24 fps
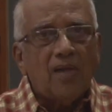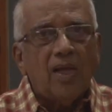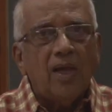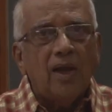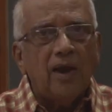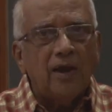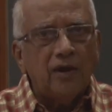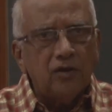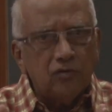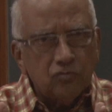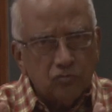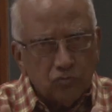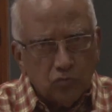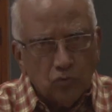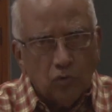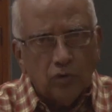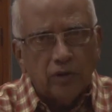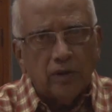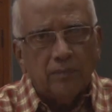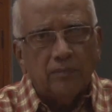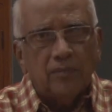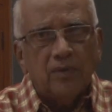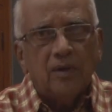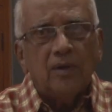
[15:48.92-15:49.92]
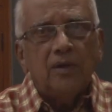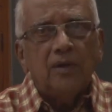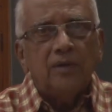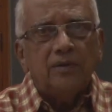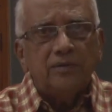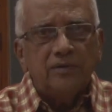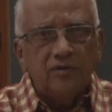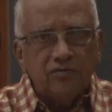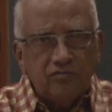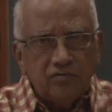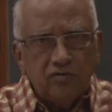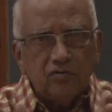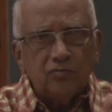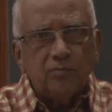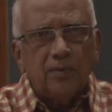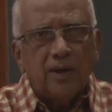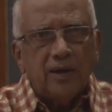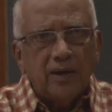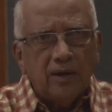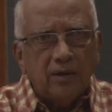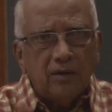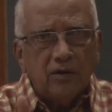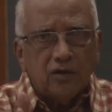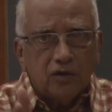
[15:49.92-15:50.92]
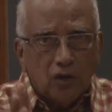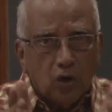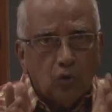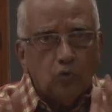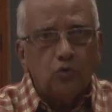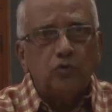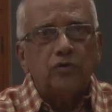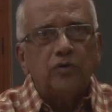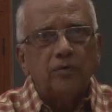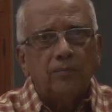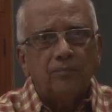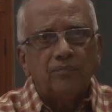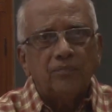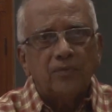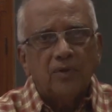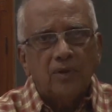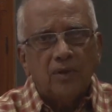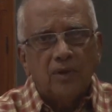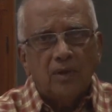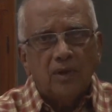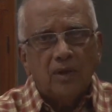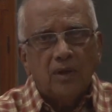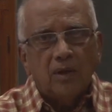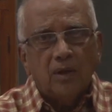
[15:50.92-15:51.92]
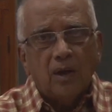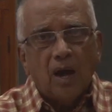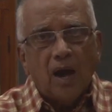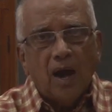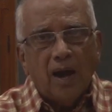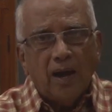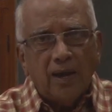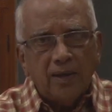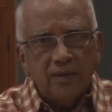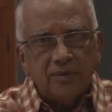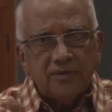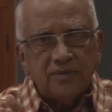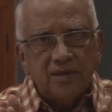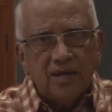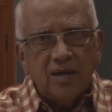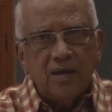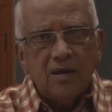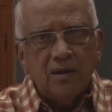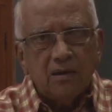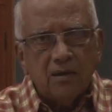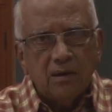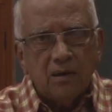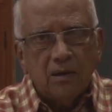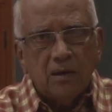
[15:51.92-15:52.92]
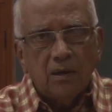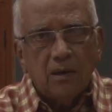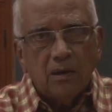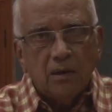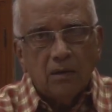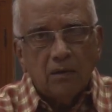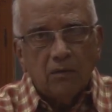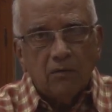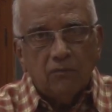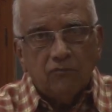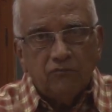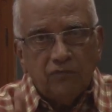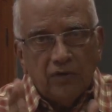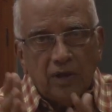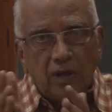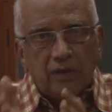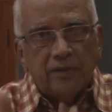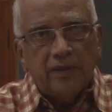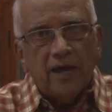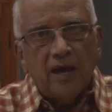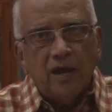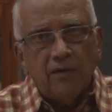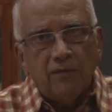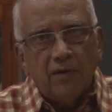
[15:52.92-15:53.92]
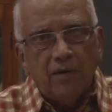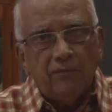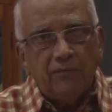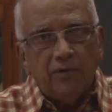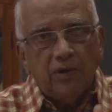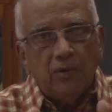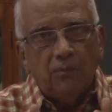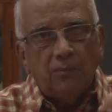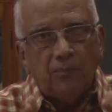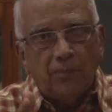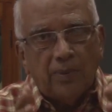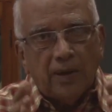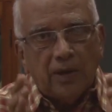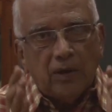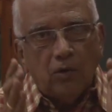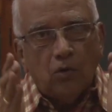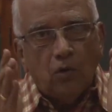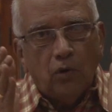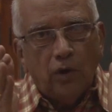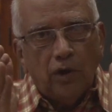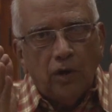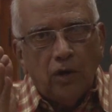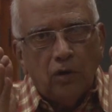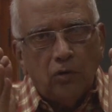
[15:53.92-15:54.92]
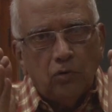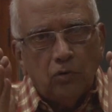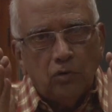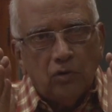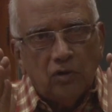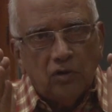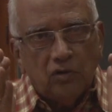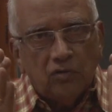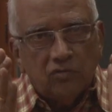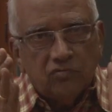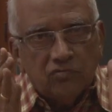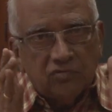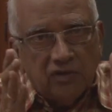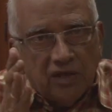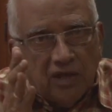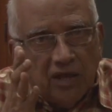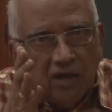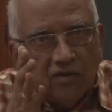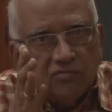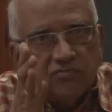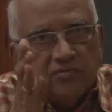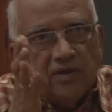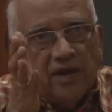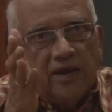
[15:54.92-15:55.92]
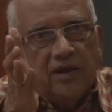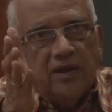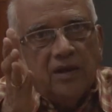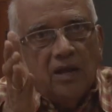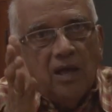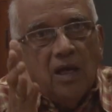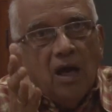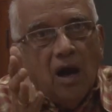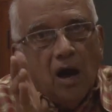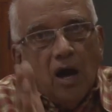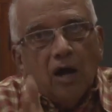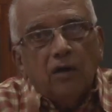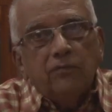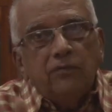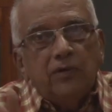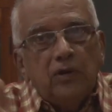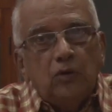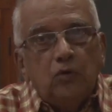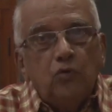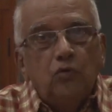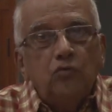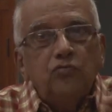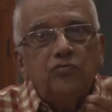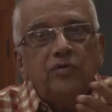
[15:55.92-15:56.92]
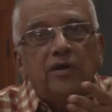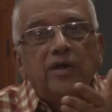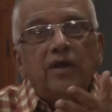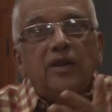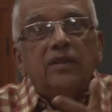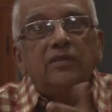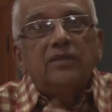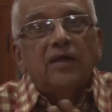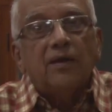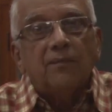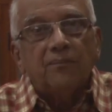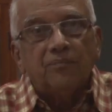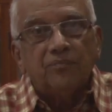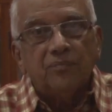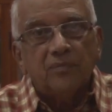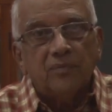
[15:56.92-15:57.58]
I told him, this is my doubt. I think by going to the singer side, are we losing anything?